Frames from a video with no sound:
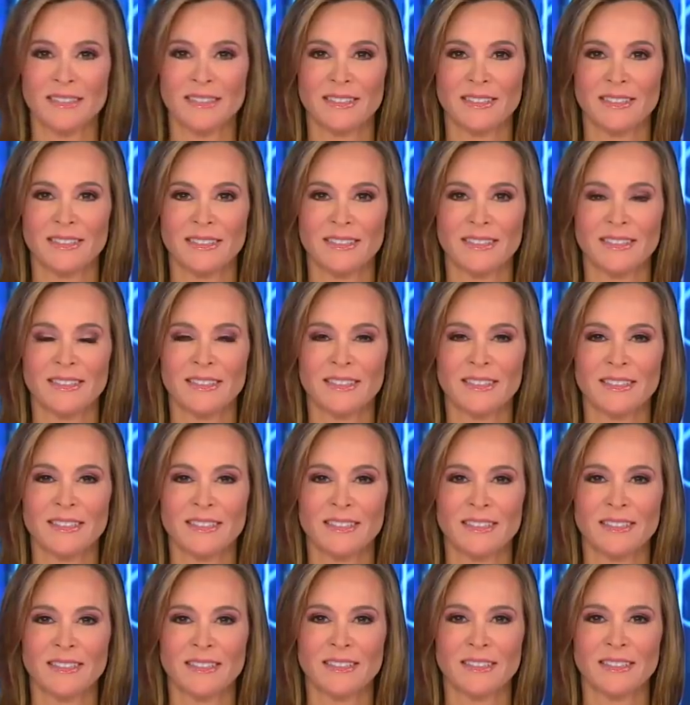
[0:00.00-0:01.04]

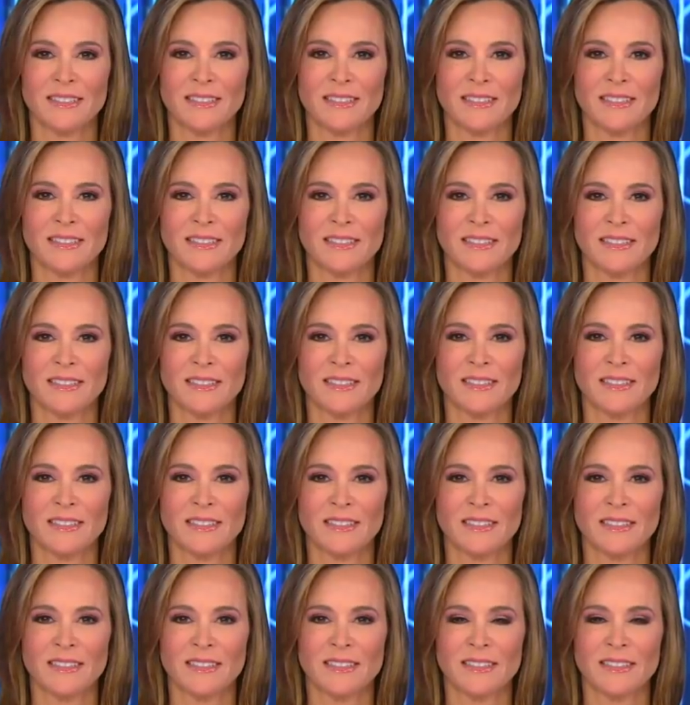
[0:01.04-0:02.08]

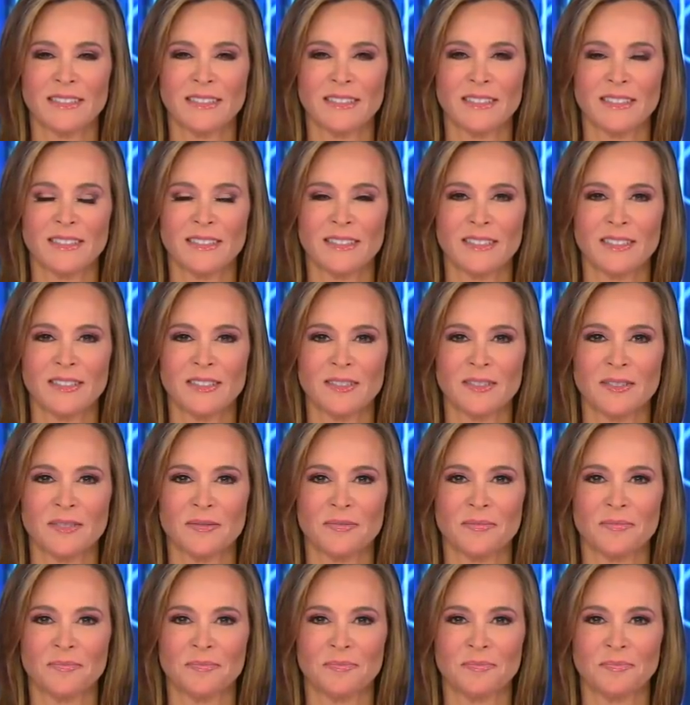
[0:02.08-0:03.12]

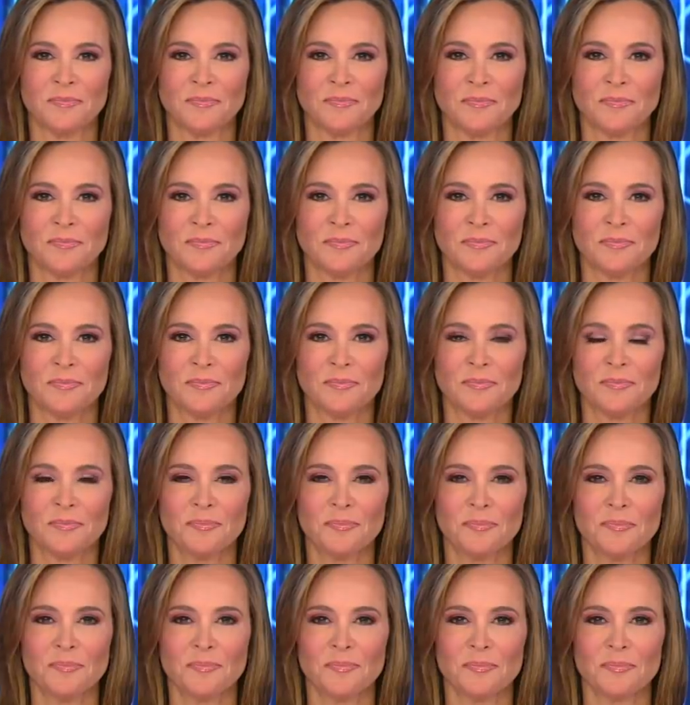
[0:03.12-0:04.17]

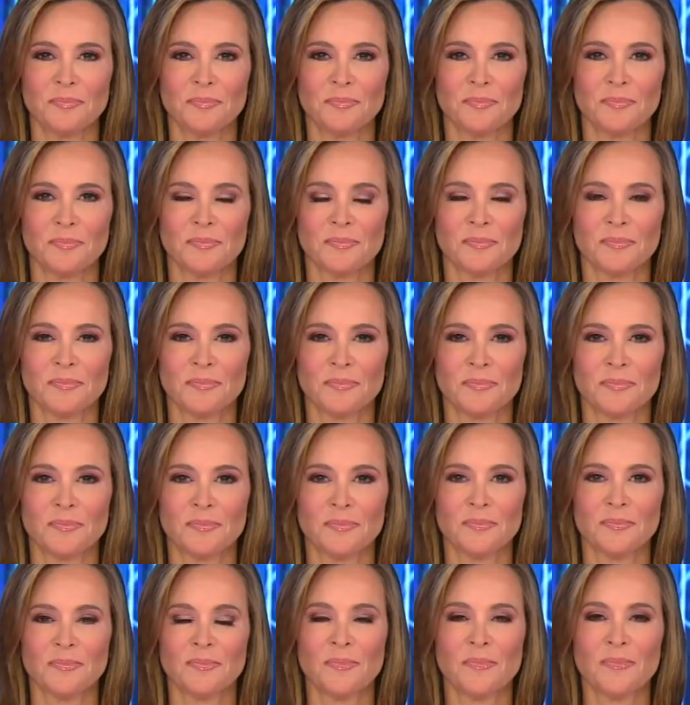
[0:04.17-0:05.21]

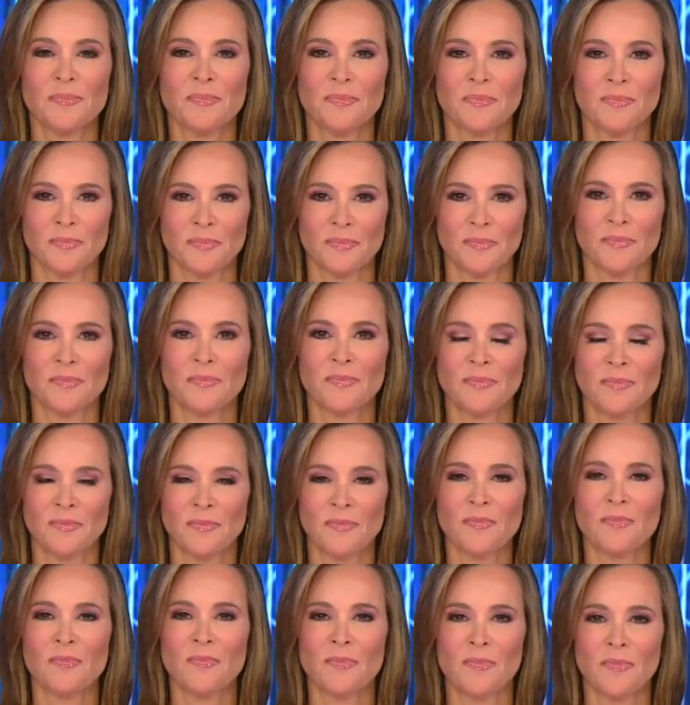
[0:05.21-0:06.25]

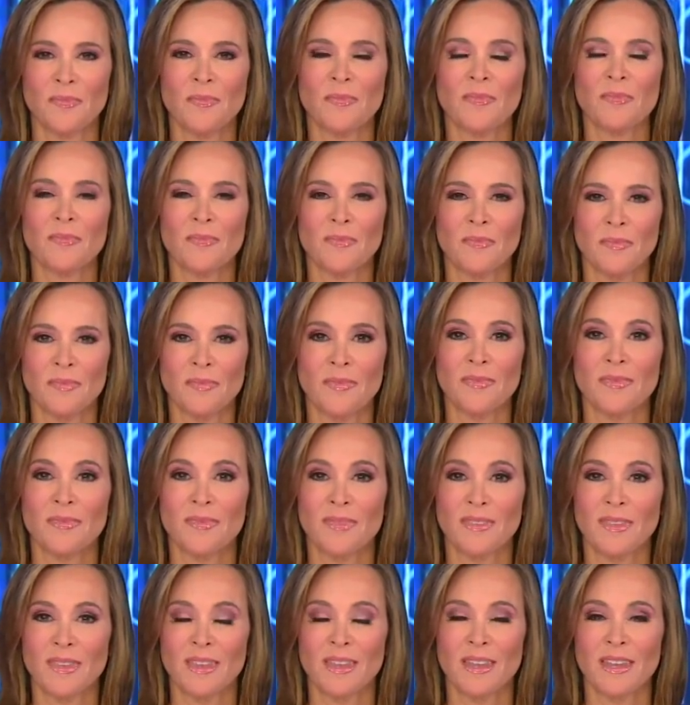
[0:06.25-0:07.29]

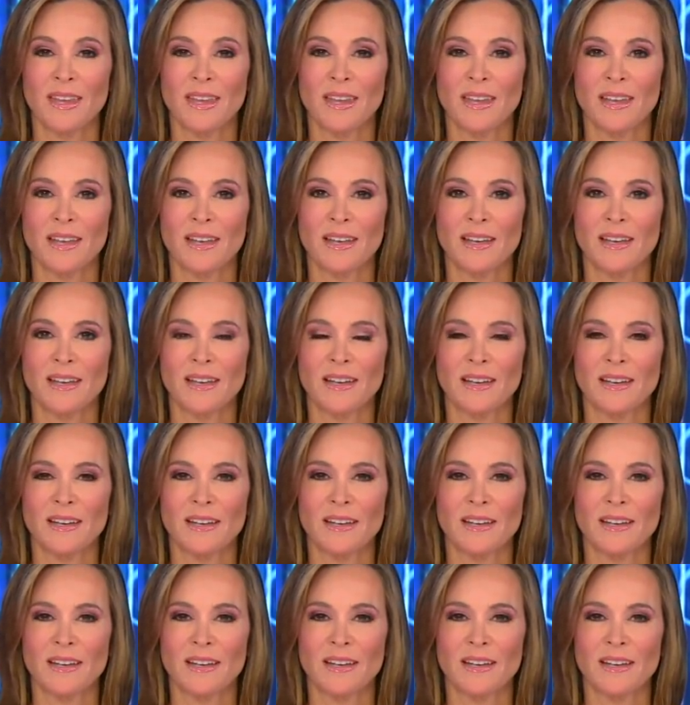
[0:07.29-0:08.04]
(not speaking)